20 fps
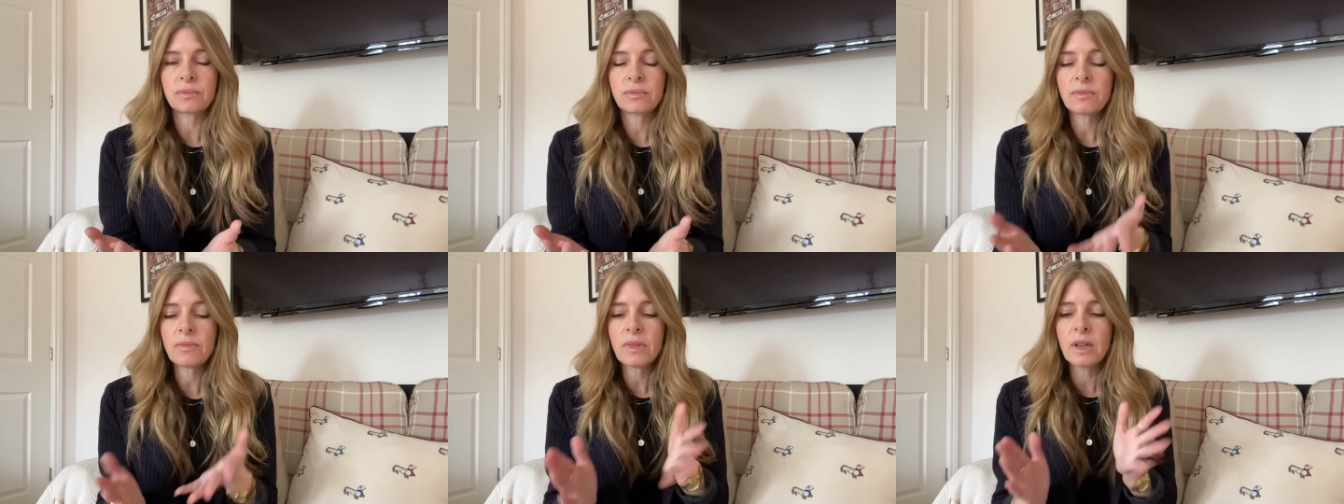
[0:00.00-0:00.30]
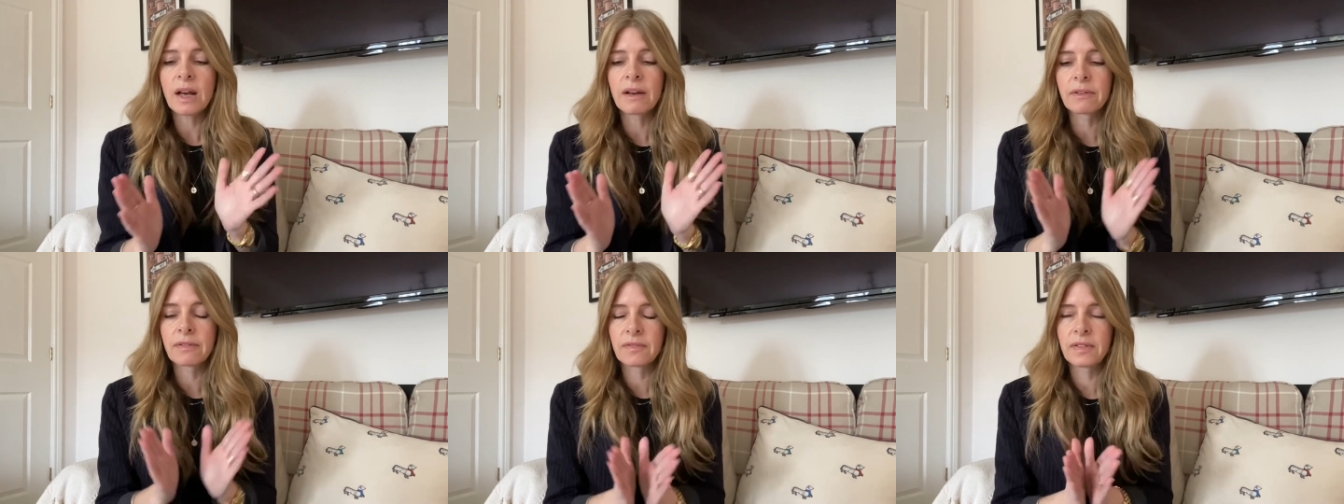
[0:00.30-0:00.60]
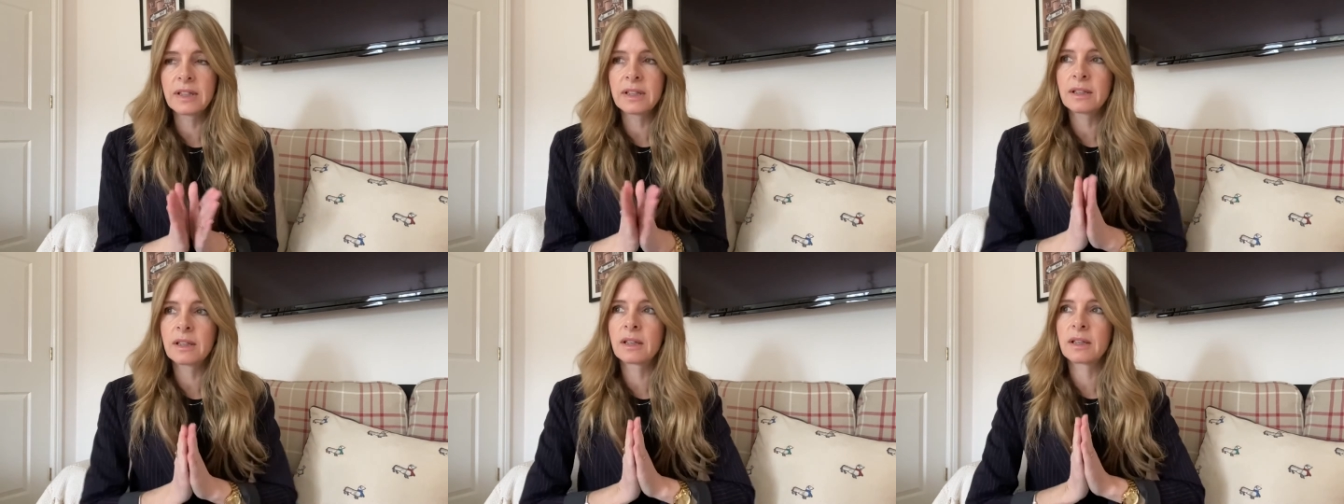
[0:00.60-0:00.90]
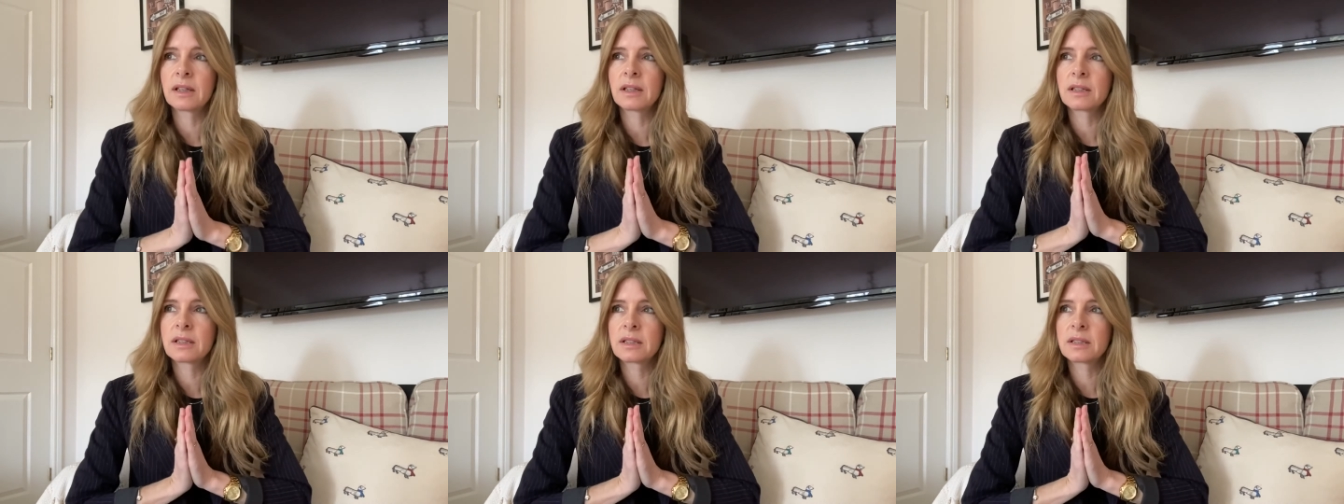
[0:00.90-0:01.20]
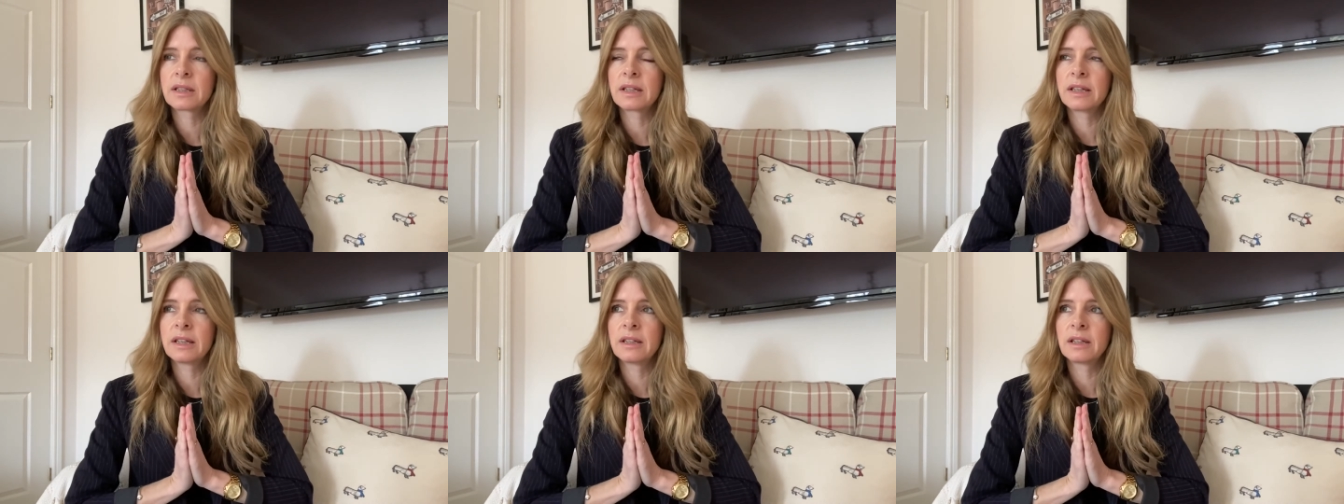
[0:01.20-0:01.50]
I feel that,
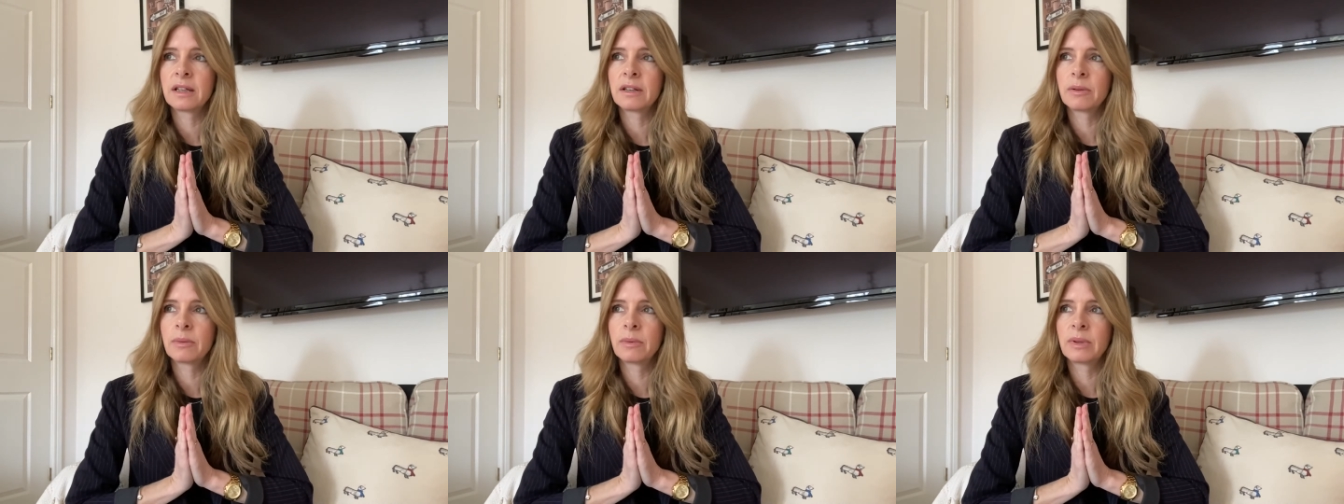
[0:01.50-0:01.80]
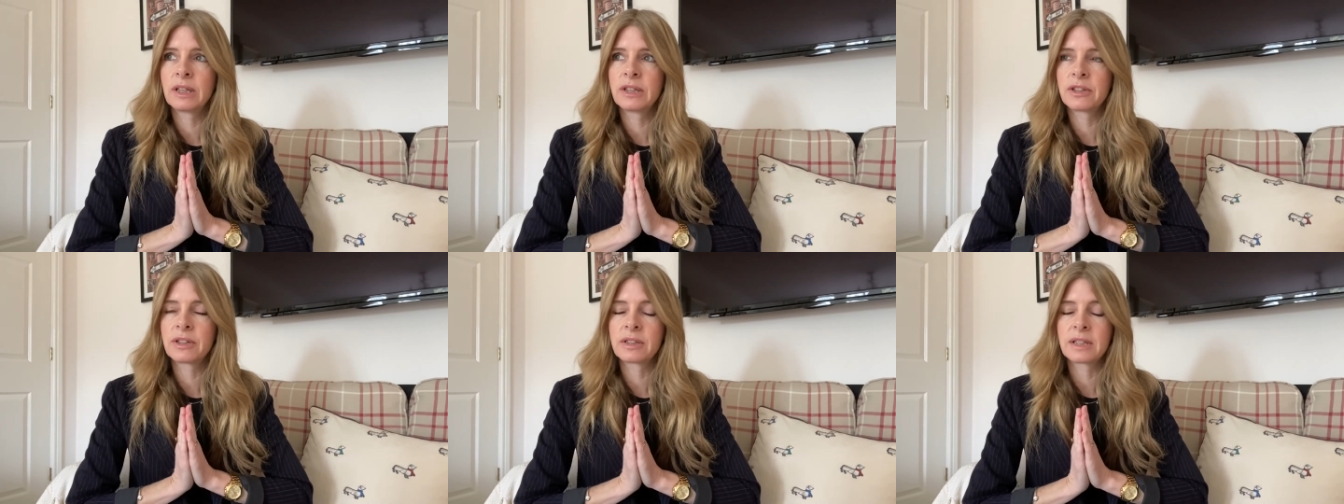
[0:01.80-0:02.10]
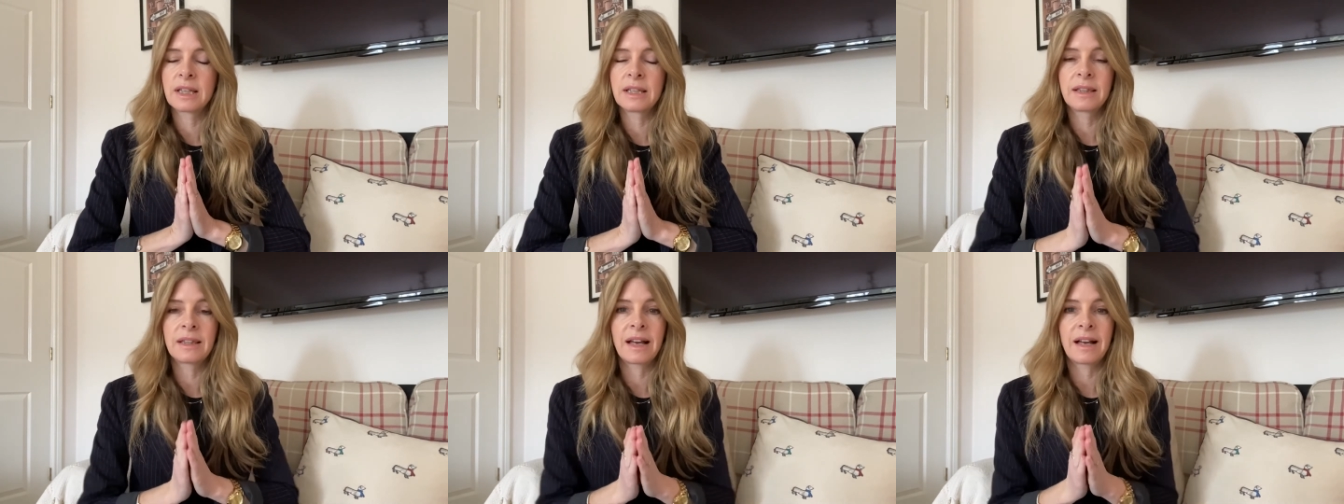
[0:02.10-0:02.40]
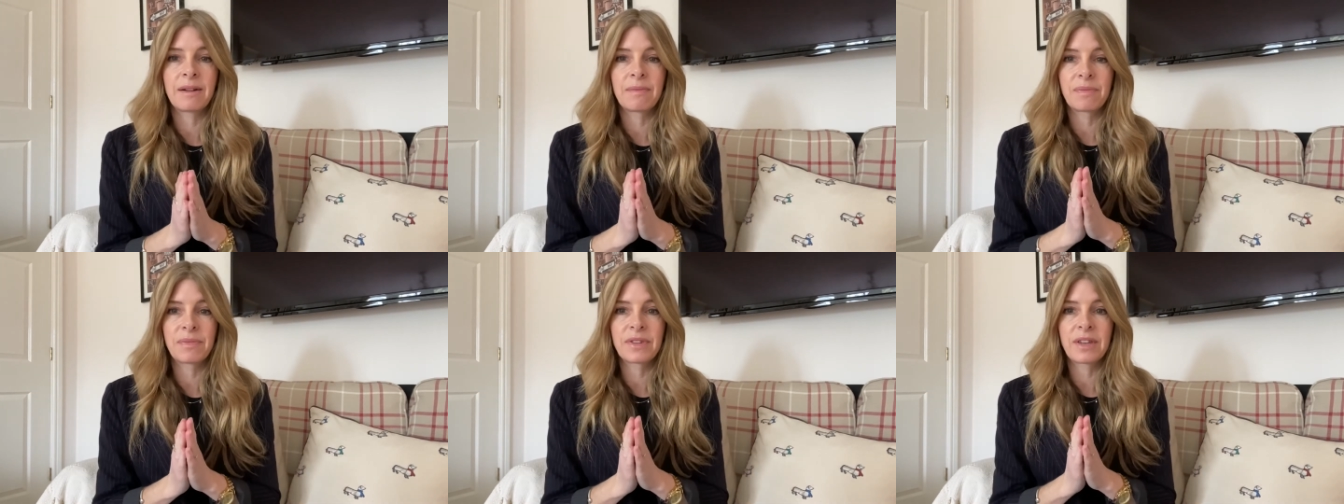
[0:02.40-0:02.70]
we're just in that